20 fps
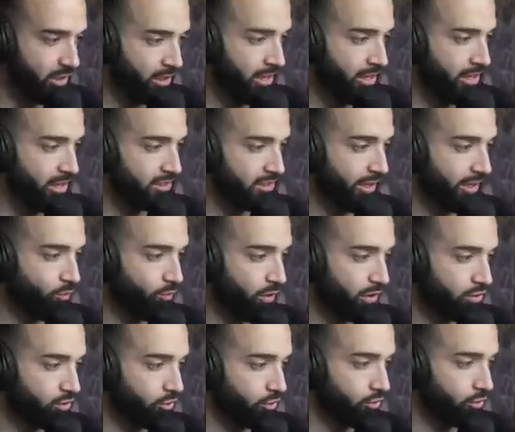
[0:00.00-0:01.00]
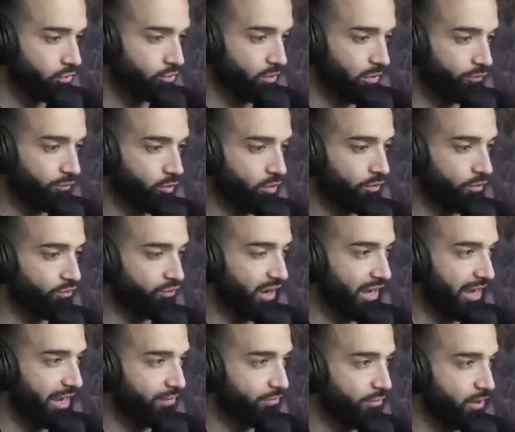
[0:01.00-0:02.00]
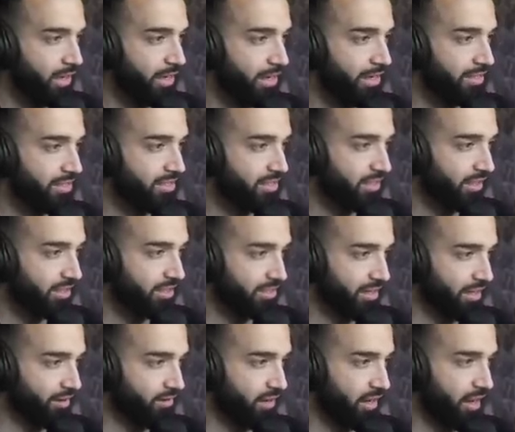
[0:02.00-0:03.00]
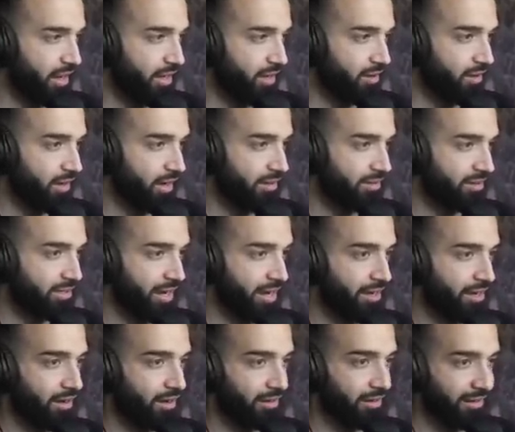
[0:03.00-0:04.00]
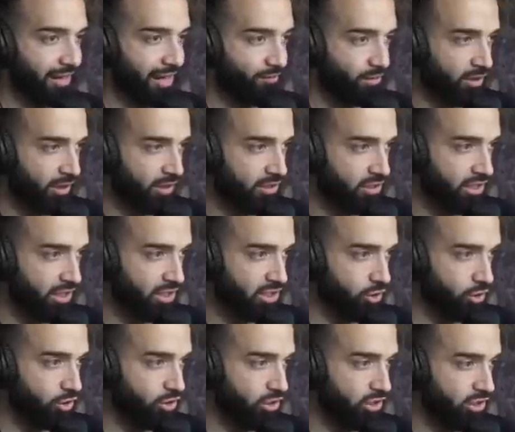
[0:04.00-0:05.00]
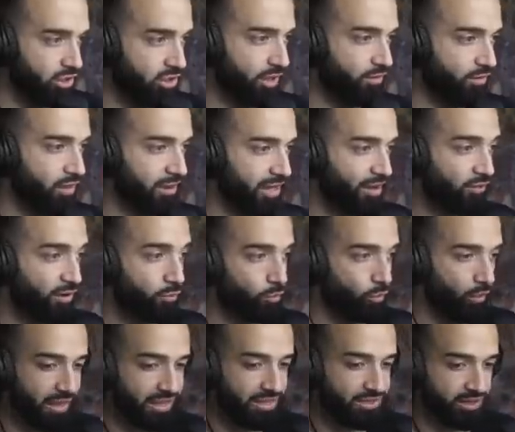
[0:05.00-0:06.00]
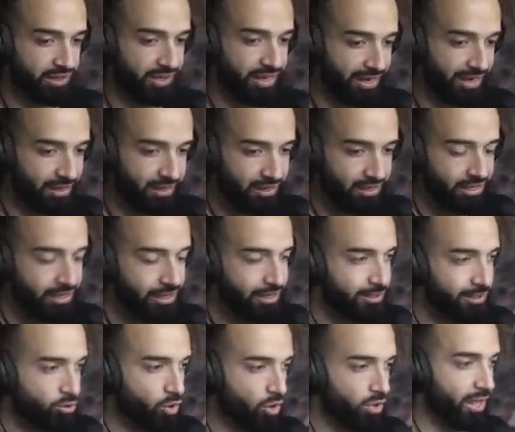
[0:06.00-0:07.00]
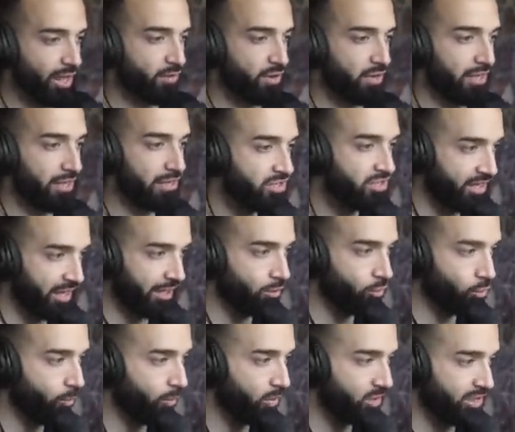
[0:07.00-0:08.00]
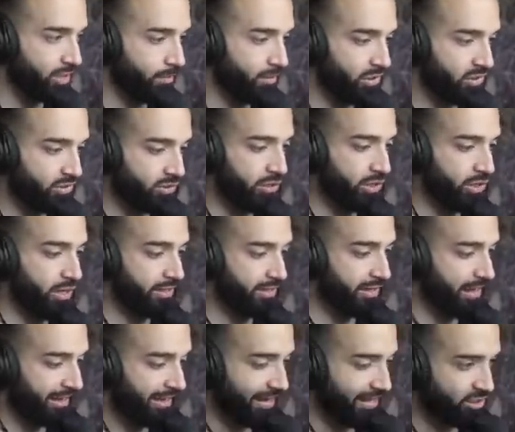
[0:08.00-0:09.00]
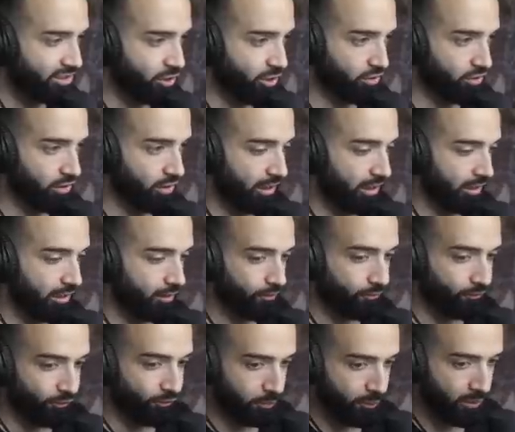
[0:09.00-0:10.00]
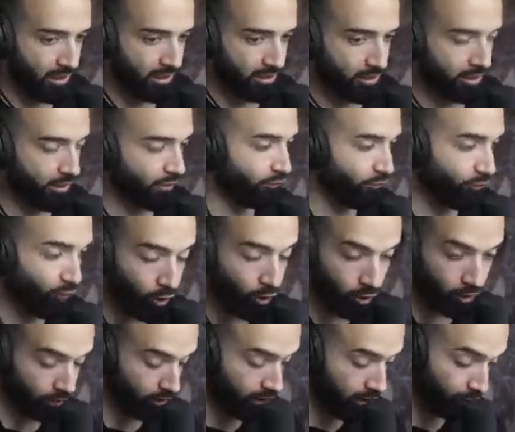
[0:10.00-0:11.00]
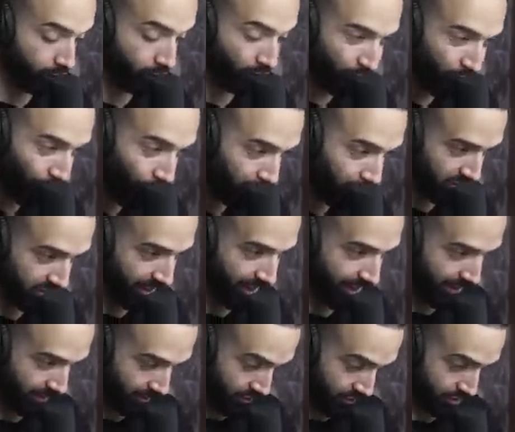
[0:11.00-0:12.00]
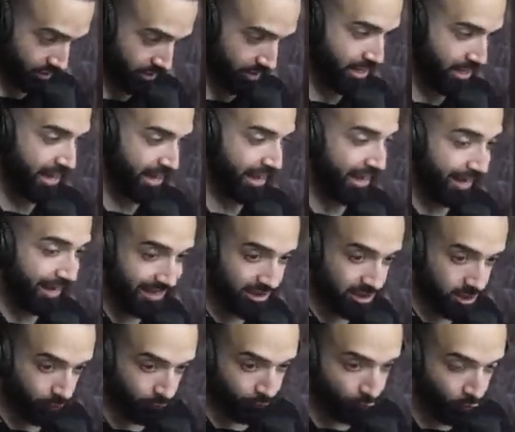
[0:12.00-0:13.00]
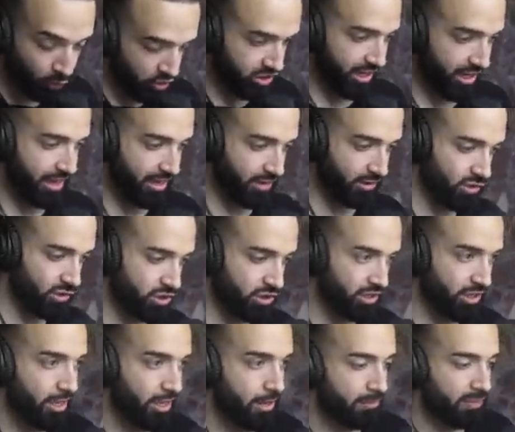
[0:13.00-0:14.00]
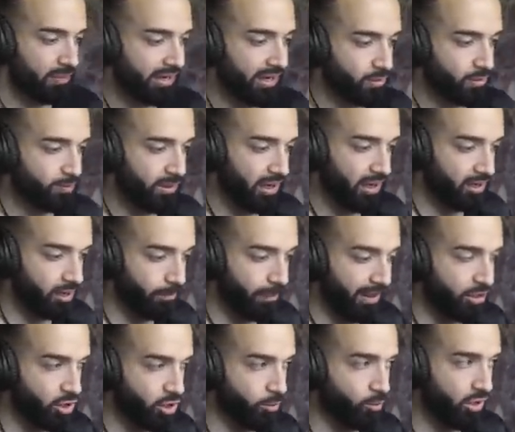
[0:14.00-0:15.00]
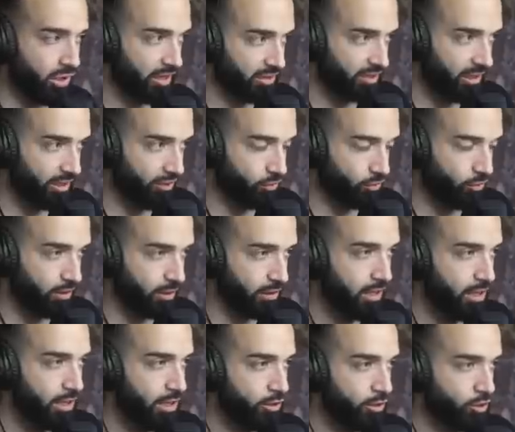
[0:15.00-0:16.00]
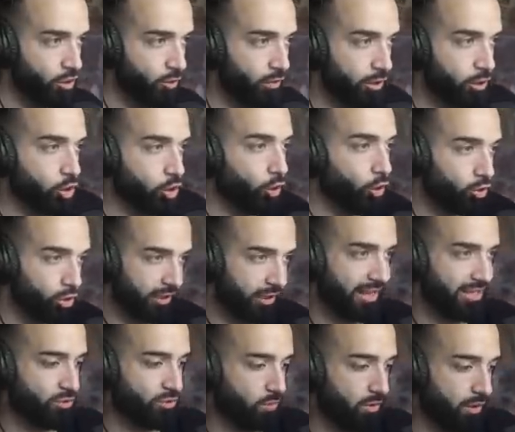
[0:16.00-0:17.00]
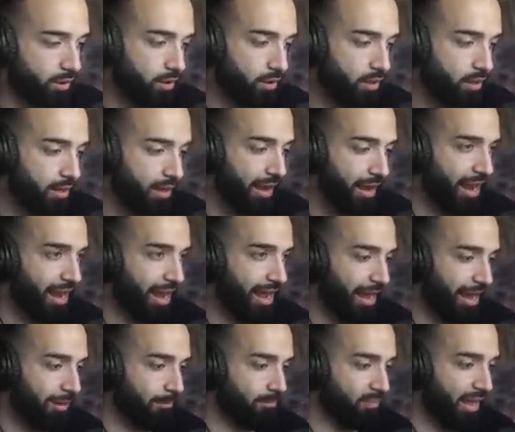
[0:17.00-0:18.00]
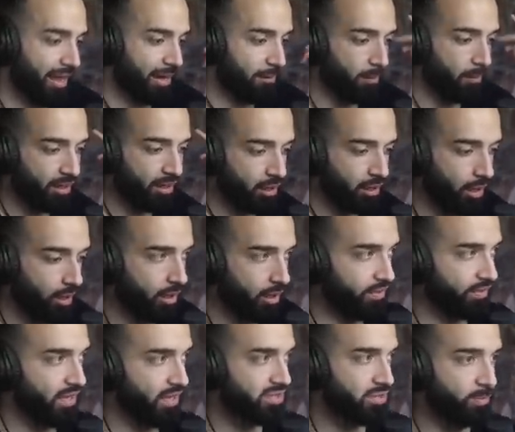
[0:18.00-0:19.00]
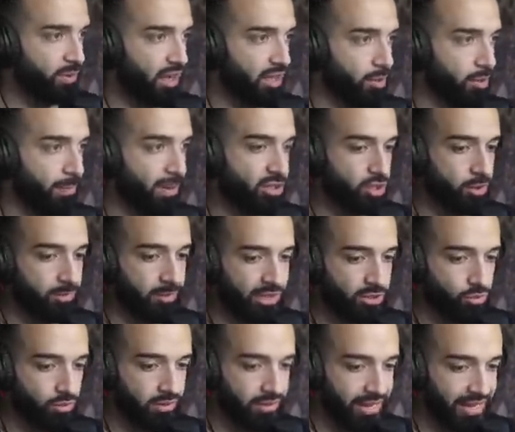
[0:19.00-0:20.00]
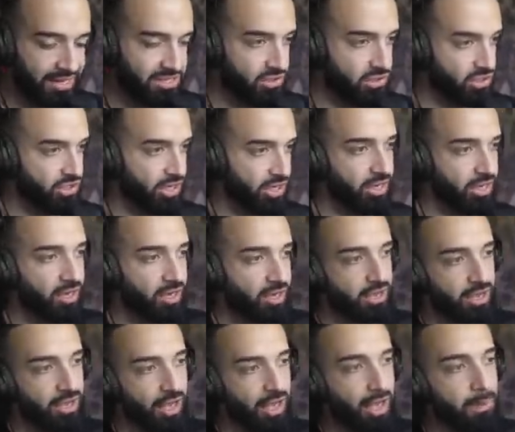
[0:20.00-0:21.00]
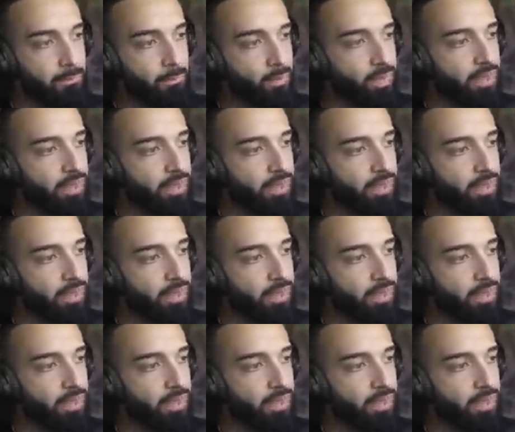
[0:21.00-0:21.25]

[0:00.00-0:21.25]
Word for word: So you have 1, 2, 3, 4, 5, 6, 7, 8, 9, 10, 11, because this searches. So you have 11 ways to get it. So 11 insane normal summons that gets your uh beyond your full your full scales. It gets your full scales because Beyond the Pendulum will get the other one. So when Joker gets one, and then Monk, uh, this Beyond the Pendulum gets one, that's insane. And a